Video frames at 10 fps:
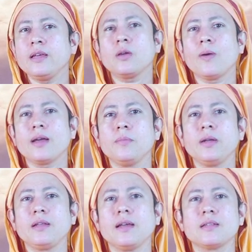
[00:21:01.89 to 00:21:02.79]

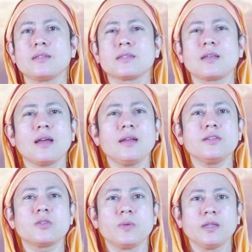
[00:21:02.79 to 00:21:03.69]
equanimity and
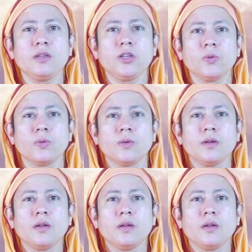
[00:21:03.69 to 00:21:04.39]
silence within you,